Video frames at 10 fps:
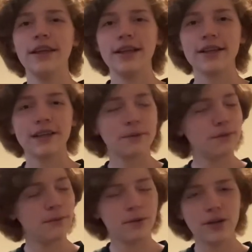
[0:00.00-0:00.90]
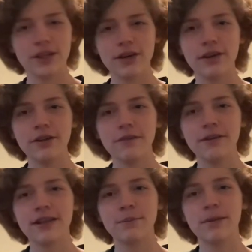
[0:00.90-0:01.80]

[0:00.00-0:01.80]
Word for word: Seems to be a pretty solid defensive